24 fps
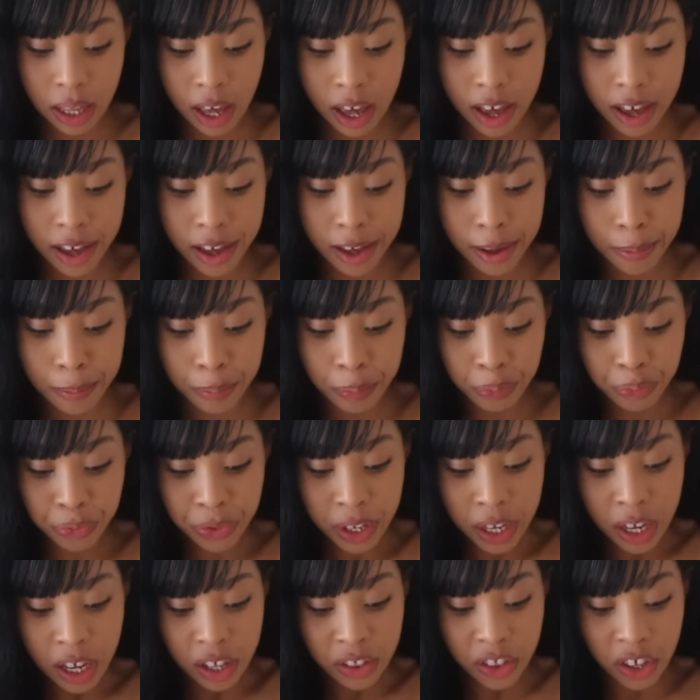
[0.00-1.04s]
the
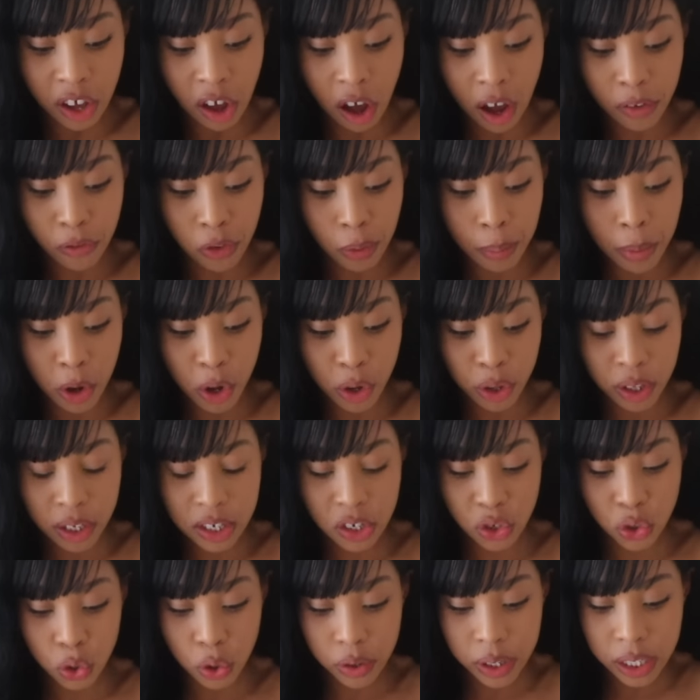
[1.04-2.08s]
guy from my other
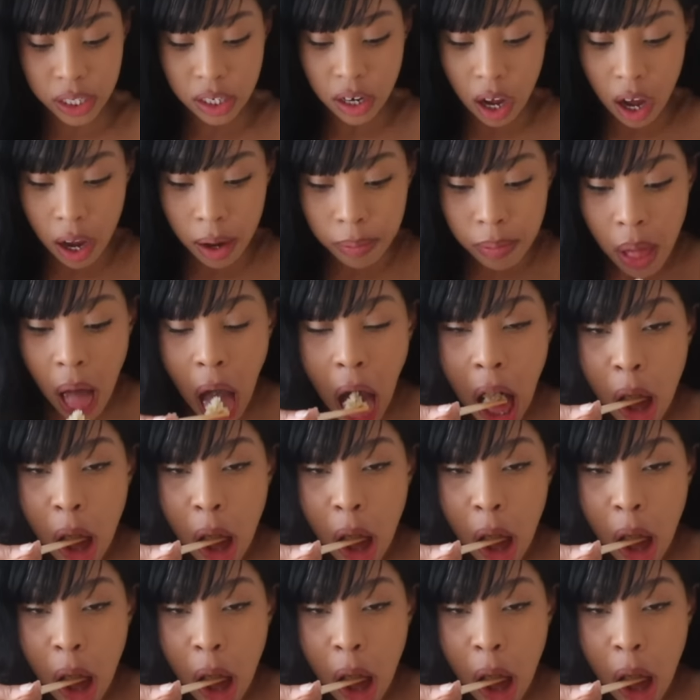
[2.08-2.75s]
story time.